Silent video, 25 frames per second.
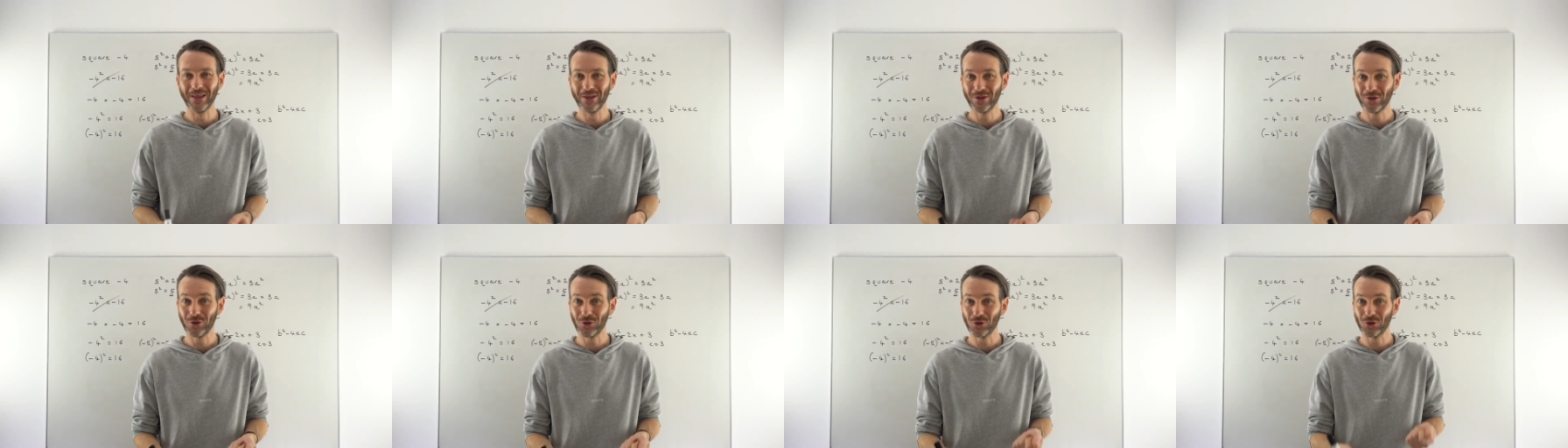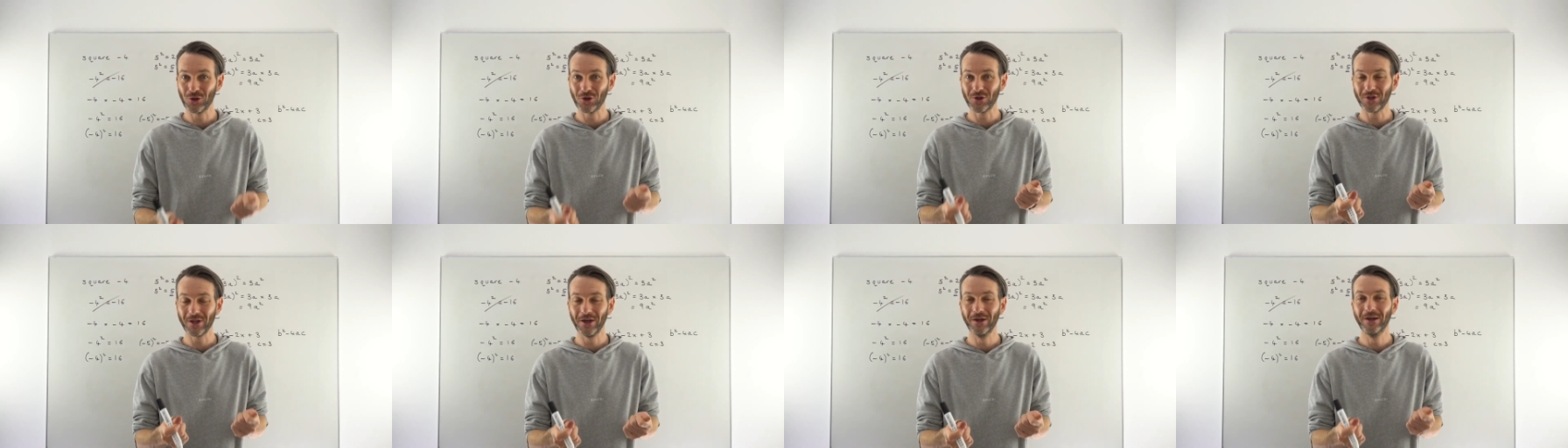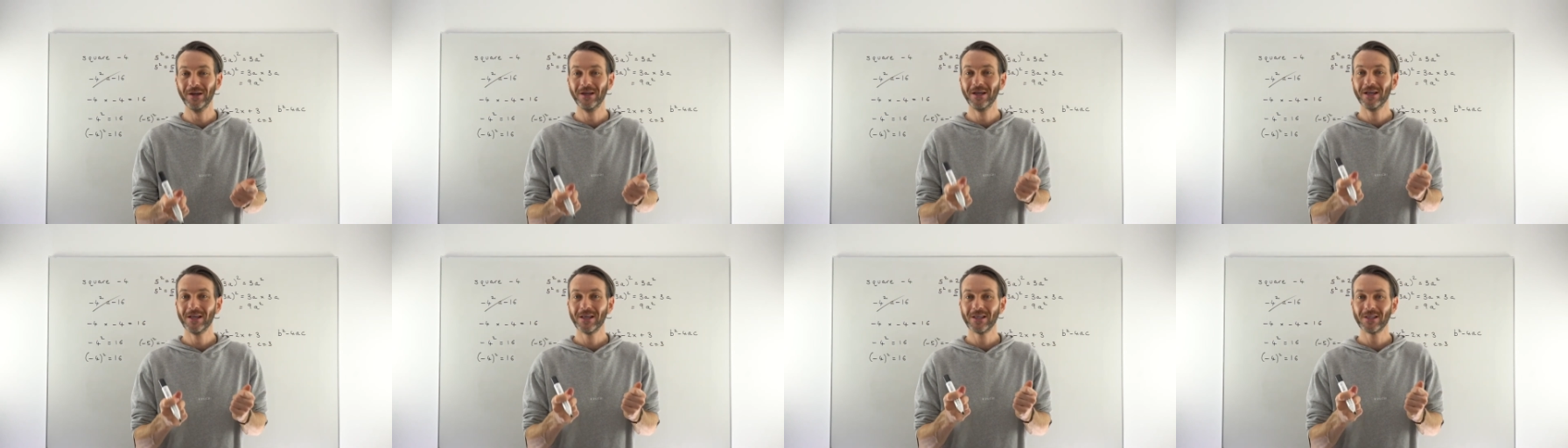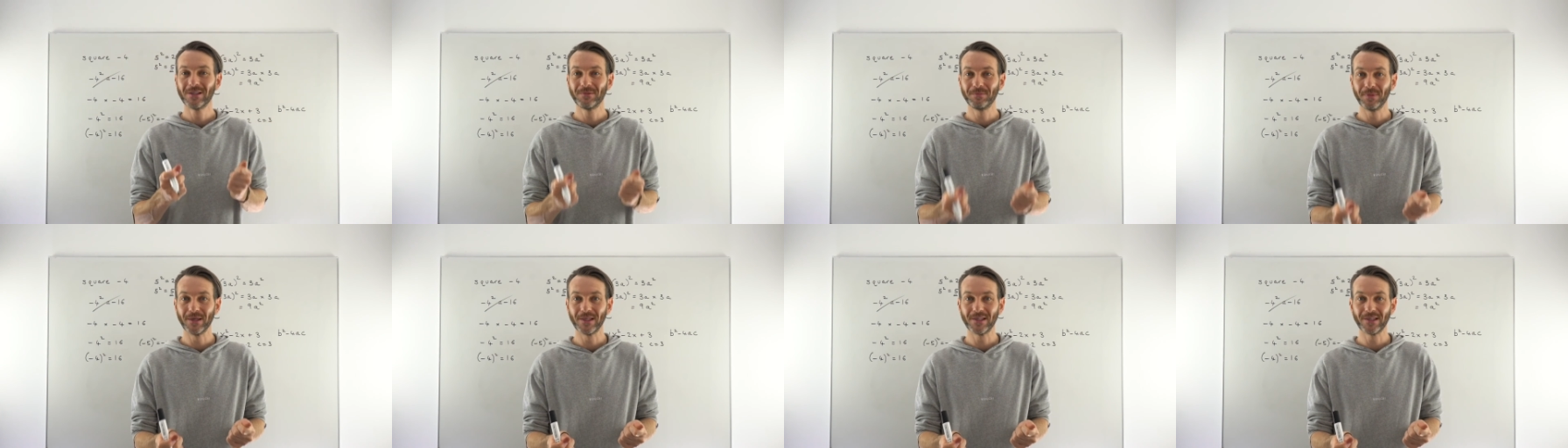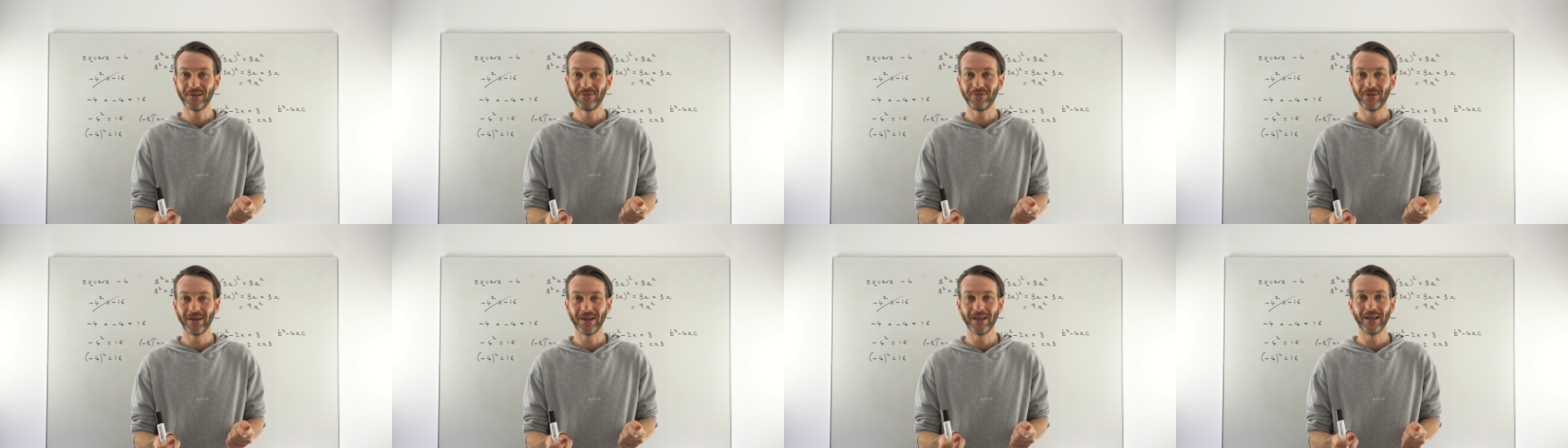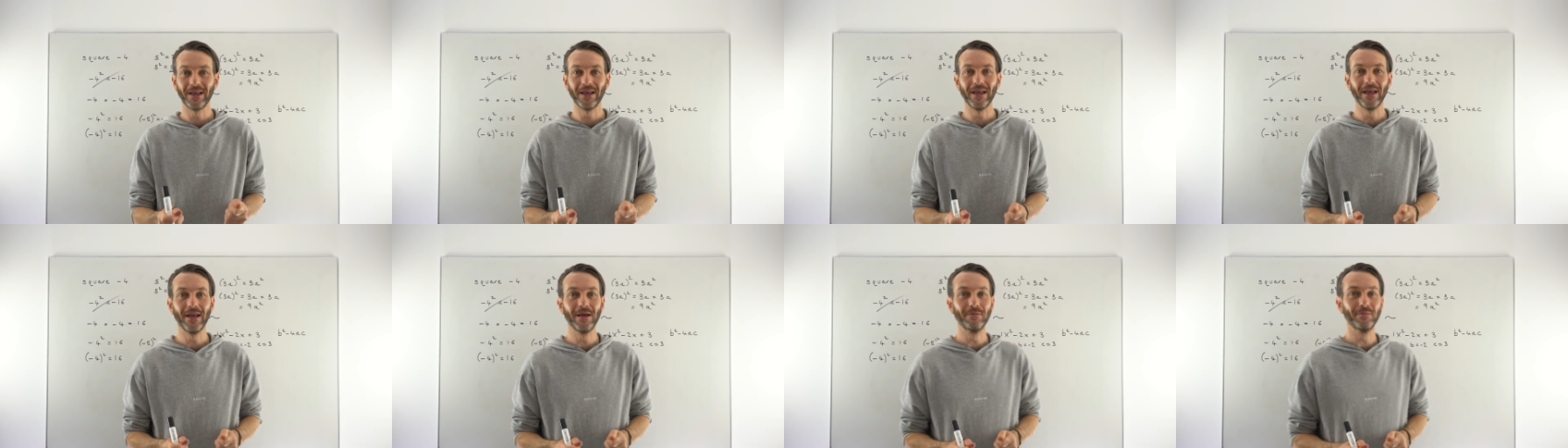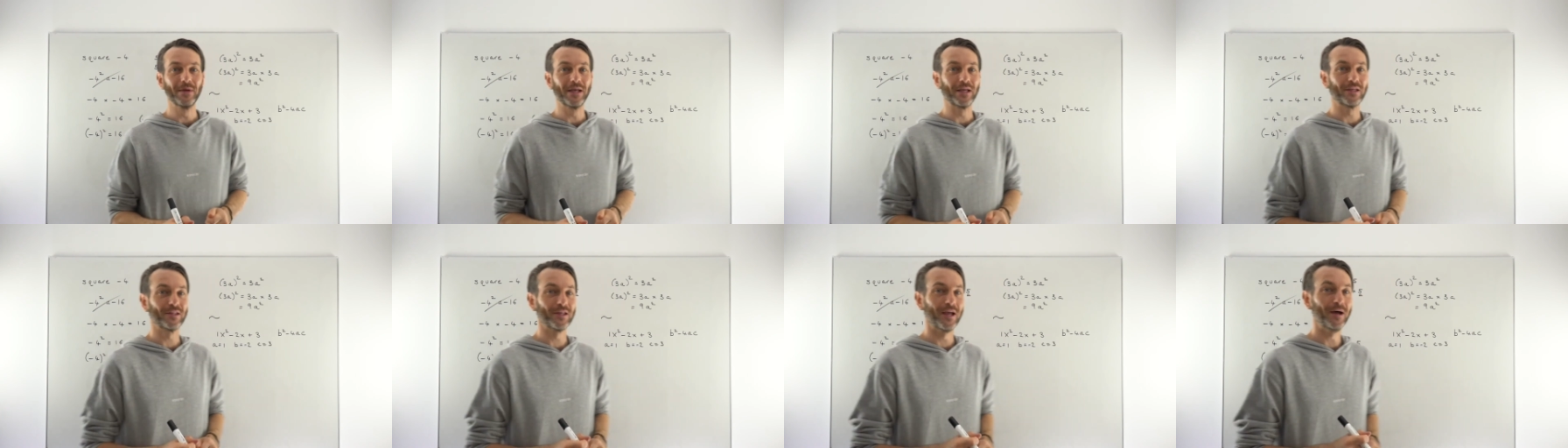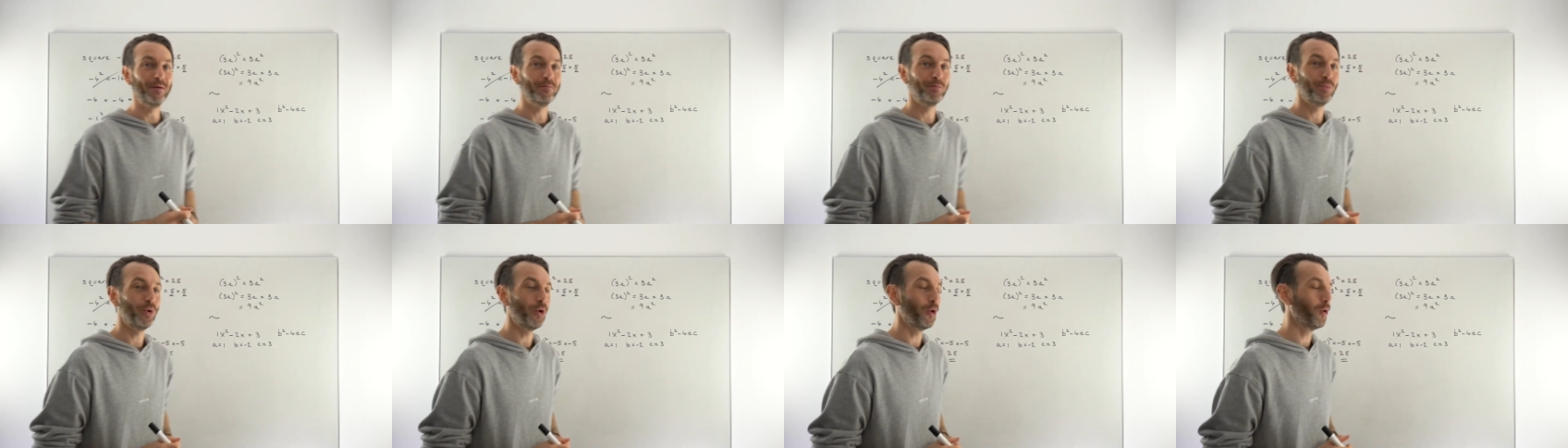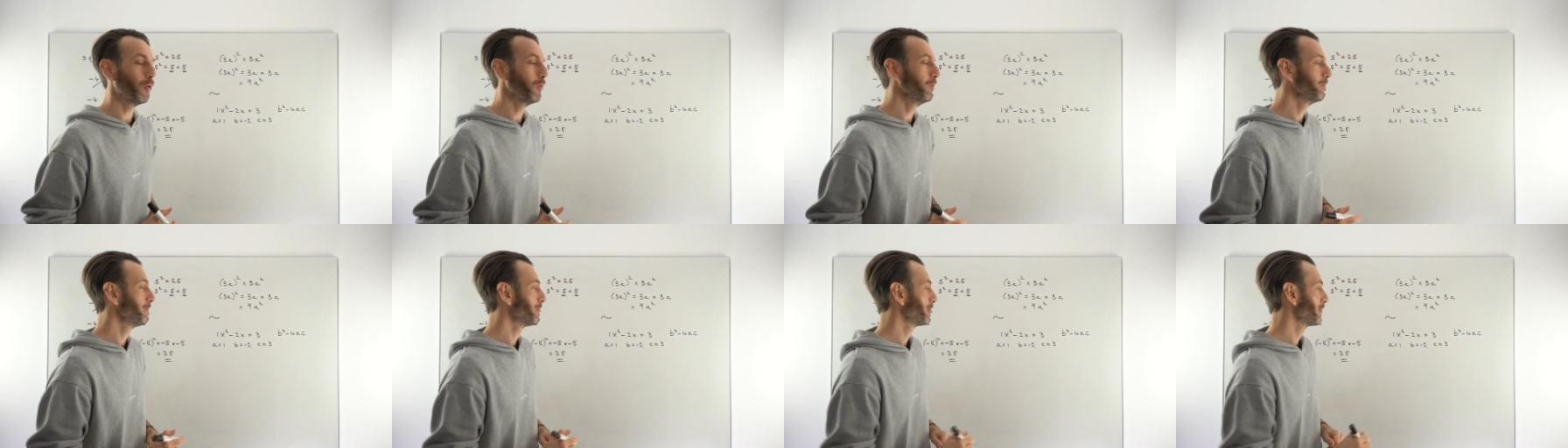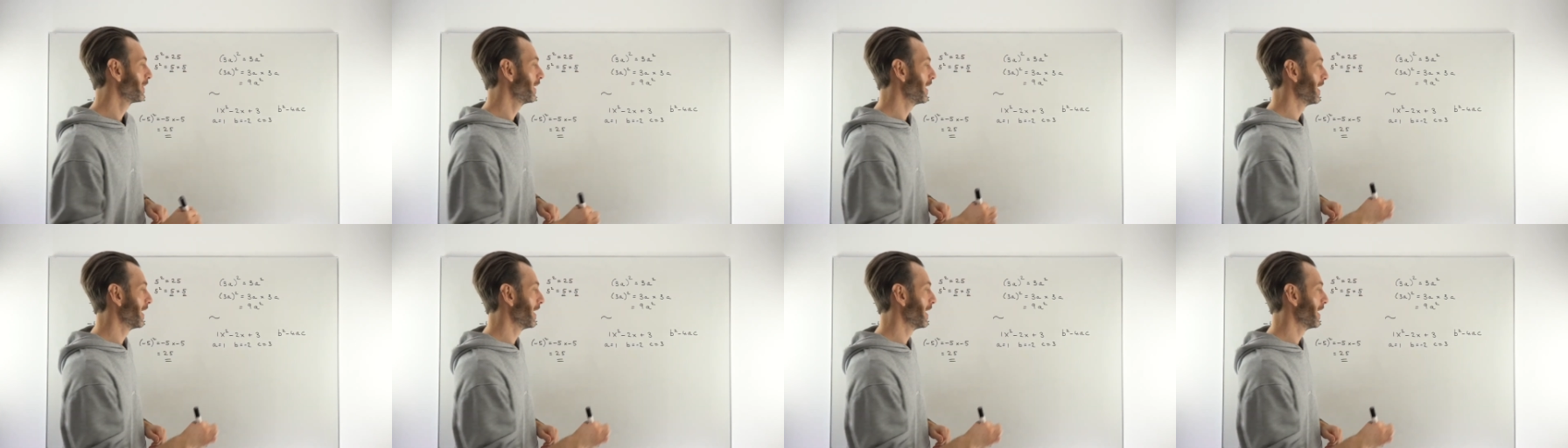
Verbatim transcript: This is just a specific um, example.